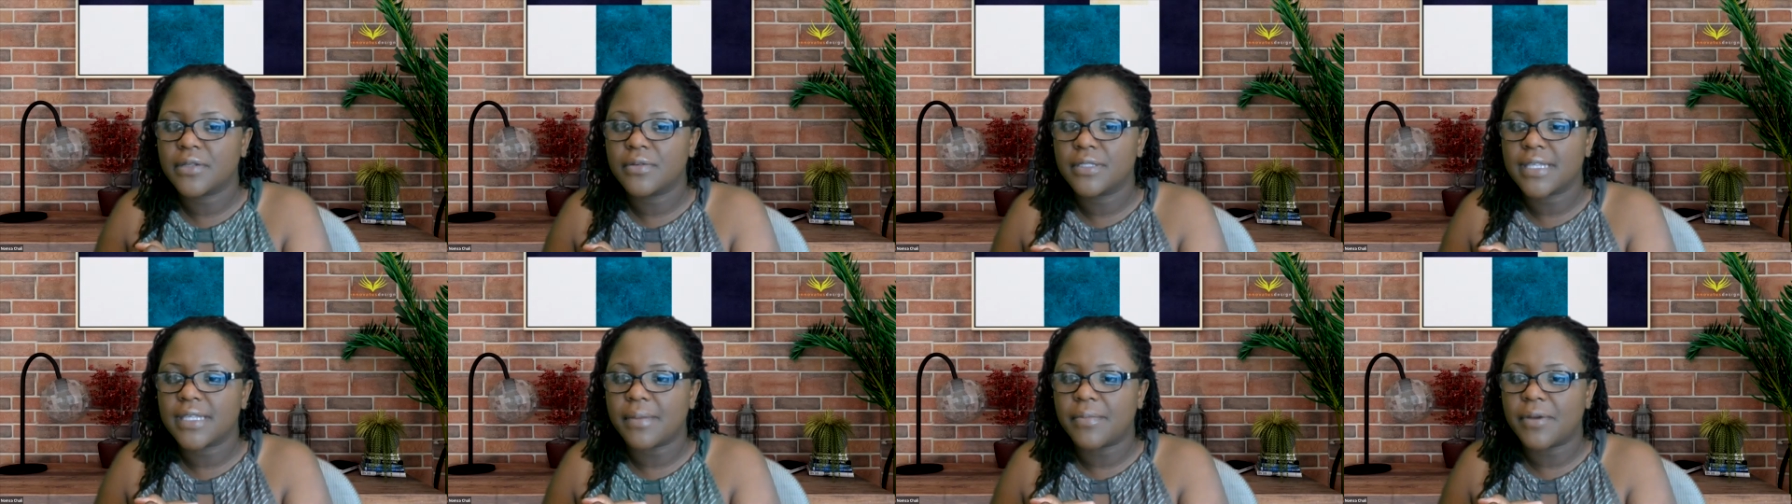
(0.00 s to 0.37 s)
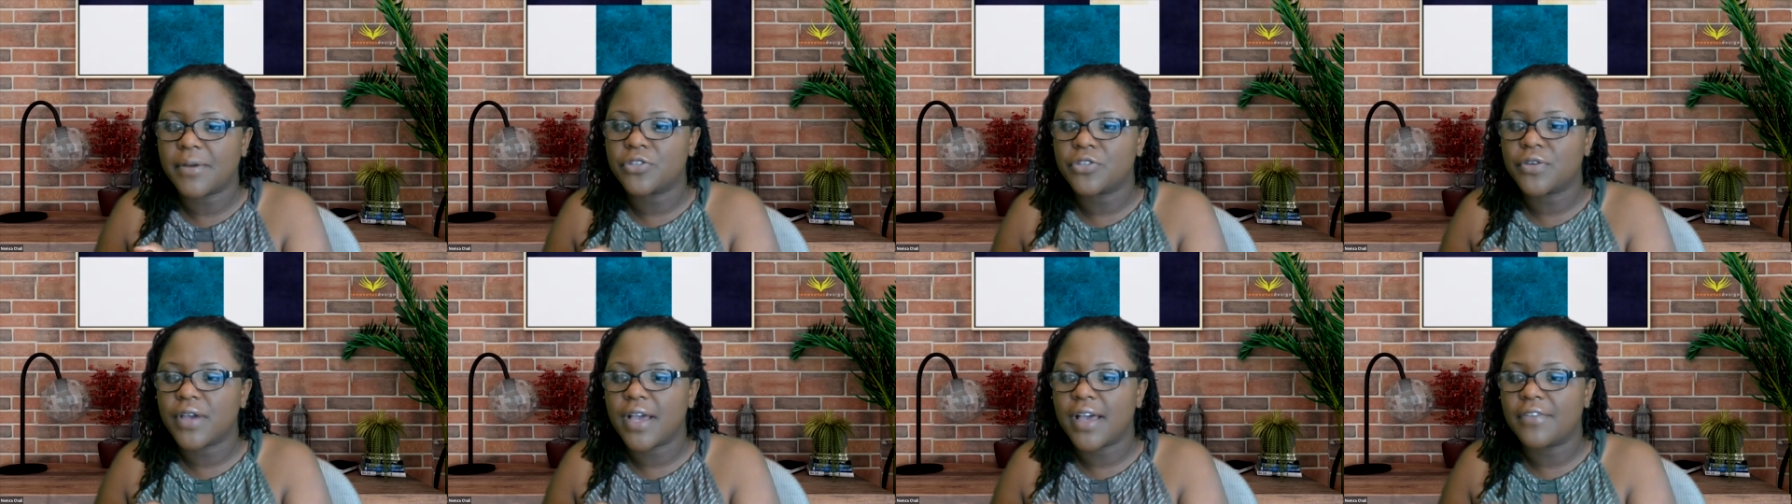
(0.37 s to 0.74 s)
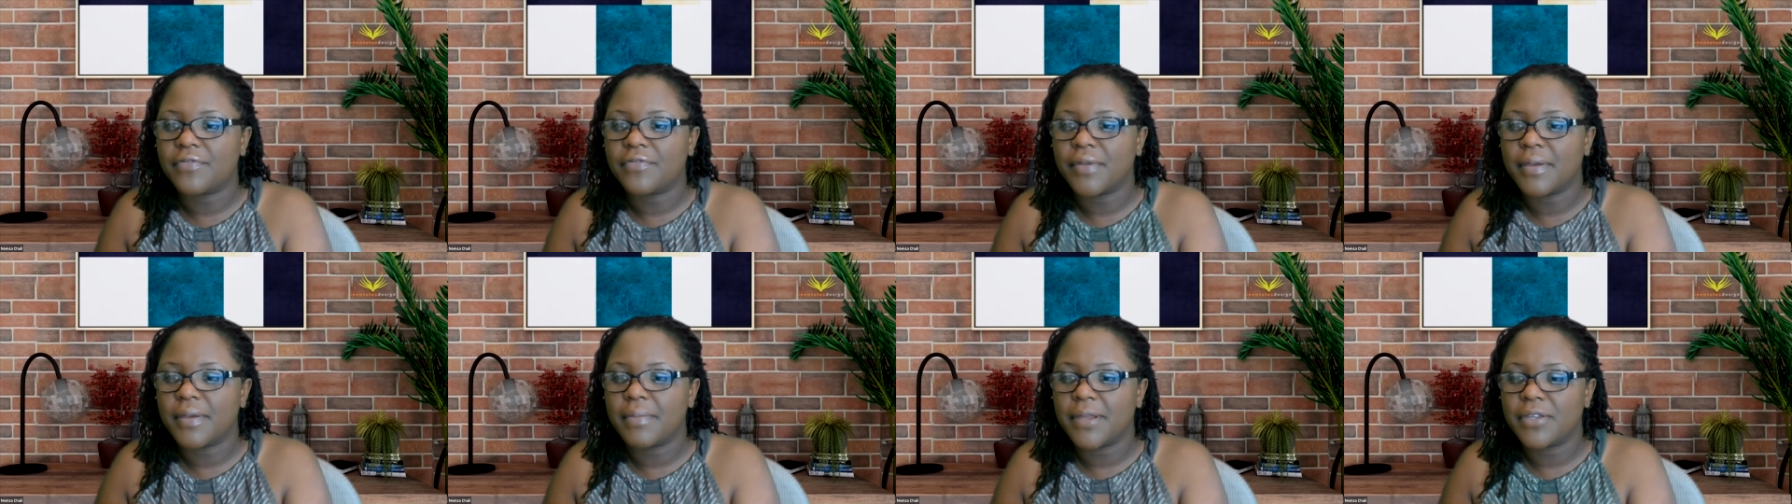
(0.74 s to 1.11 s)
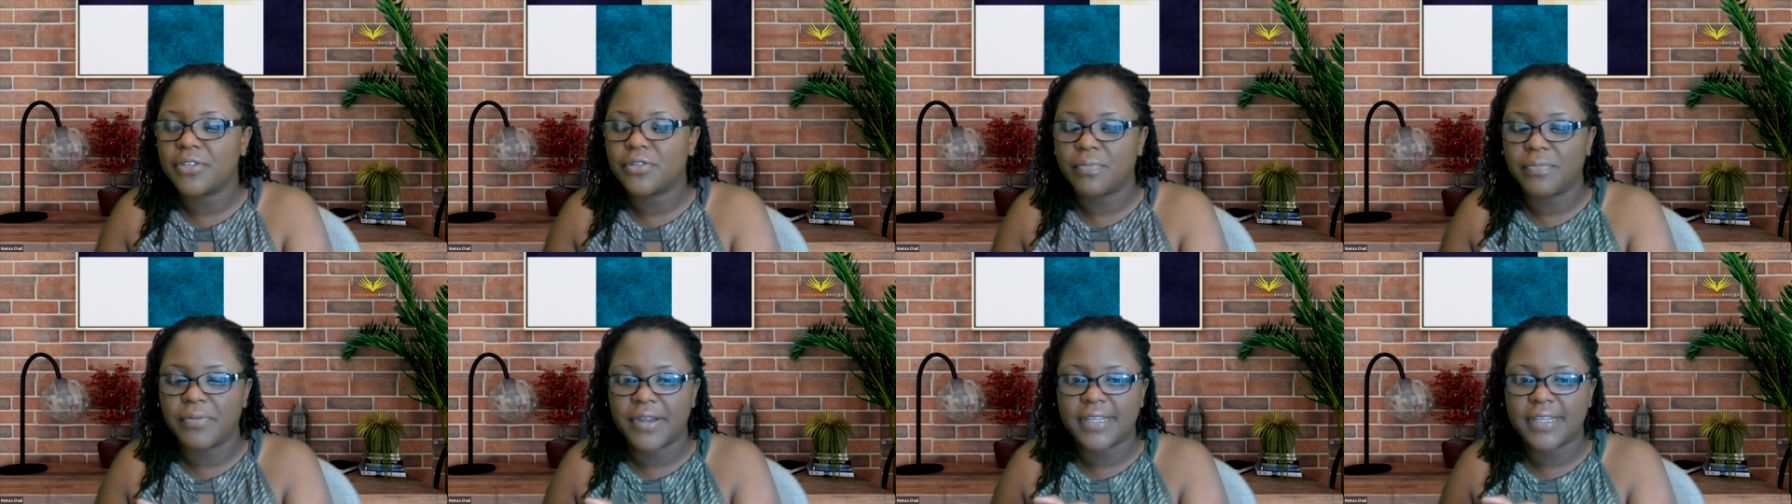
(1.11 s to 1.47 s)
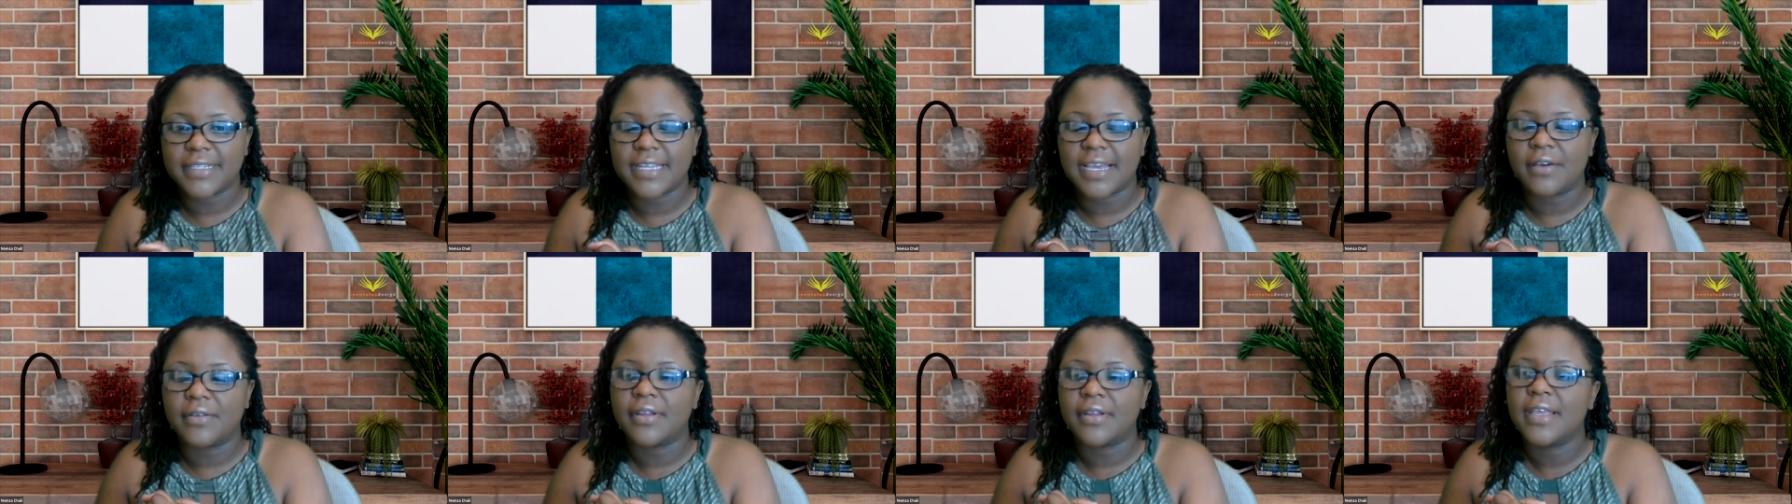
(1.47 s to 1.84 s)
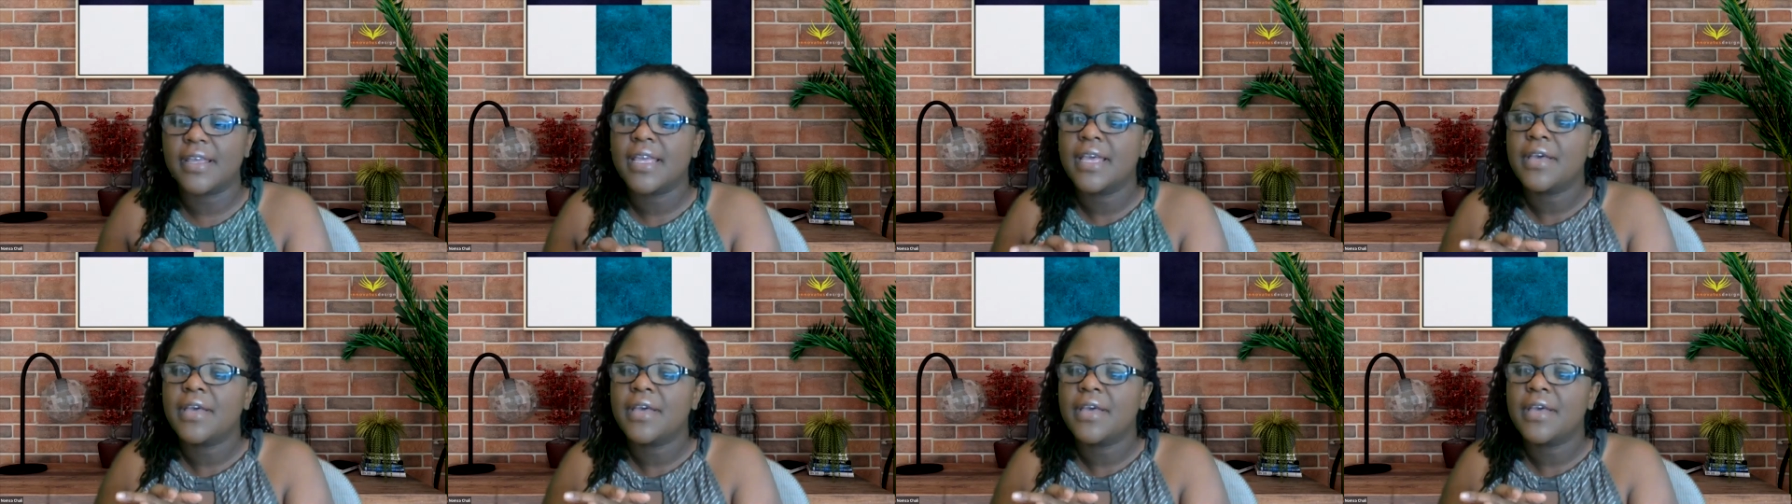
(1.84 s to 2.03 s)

someone to have a mental breakdown.